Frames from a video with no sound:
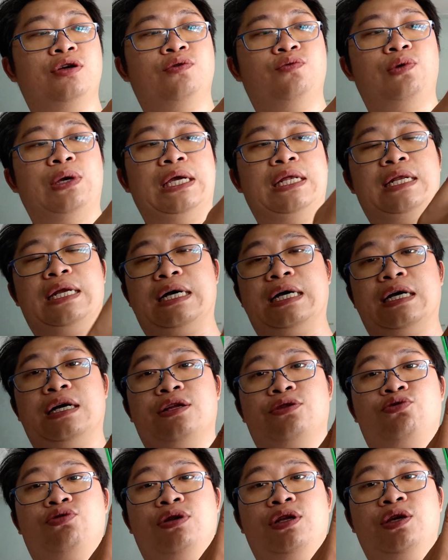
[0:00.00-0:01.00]
with
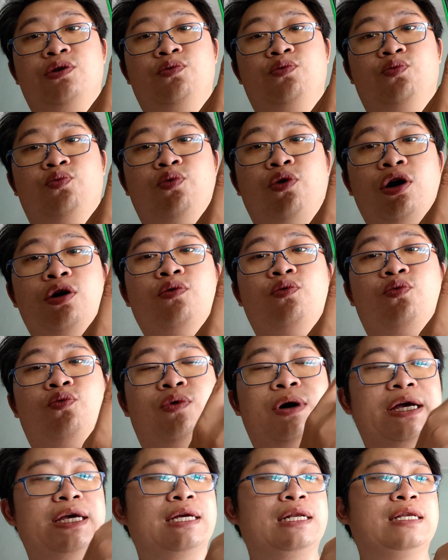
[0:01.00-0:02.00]
20-watt
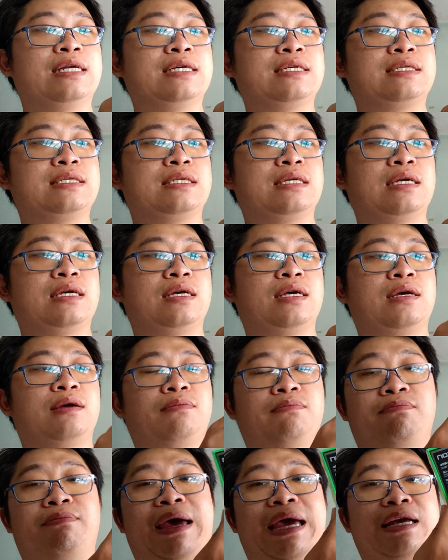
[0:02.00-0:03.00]
wireless
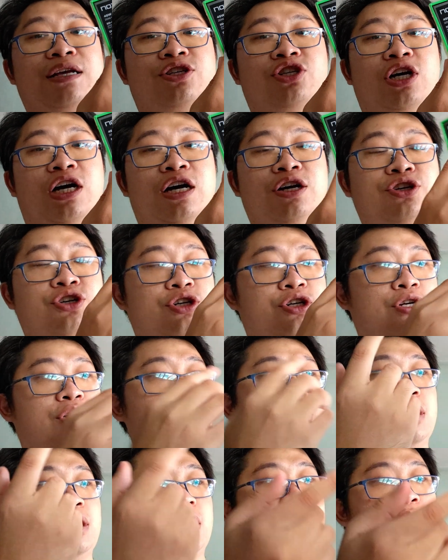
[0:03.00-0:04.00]
mag charge.
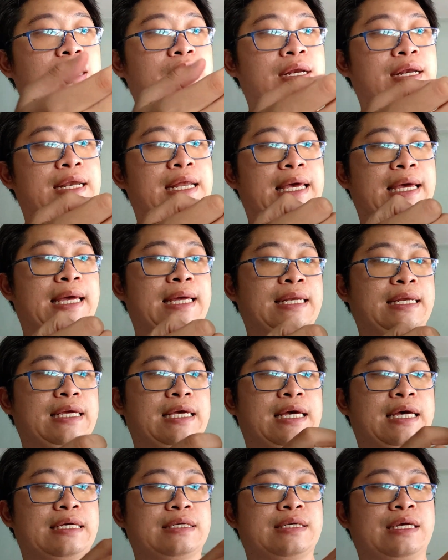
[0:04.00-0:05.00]
Then
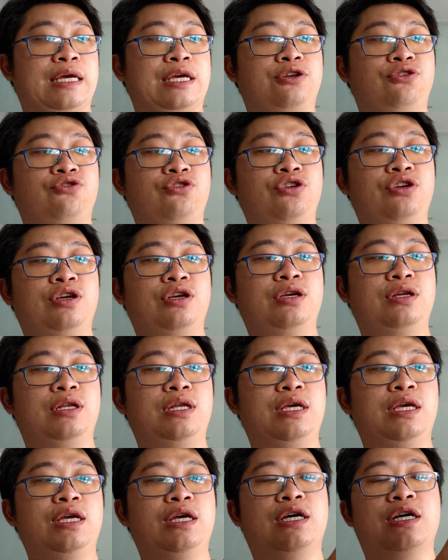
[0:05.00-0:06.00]
it has a
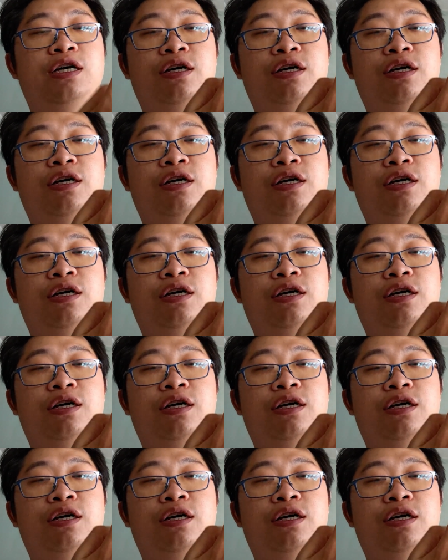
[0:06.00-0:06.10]
3D